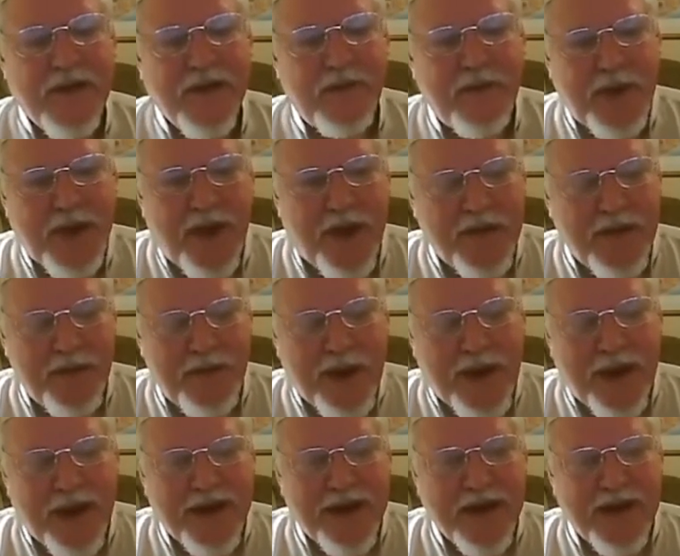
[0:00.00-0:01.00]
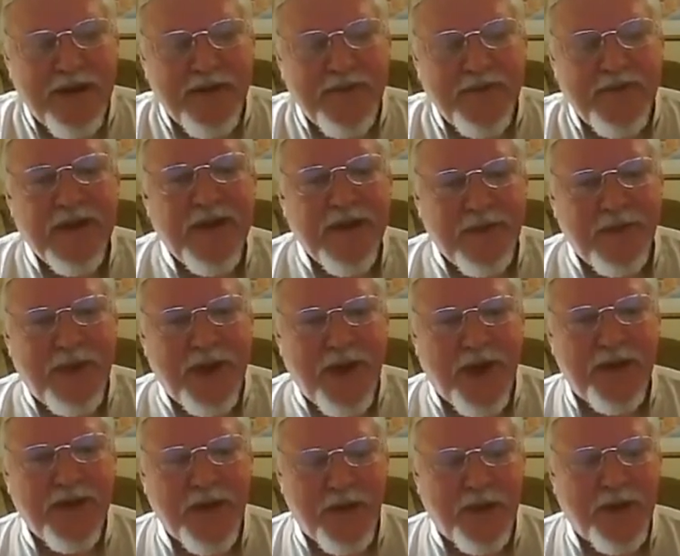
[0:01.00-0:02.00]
beyond the body, beyond the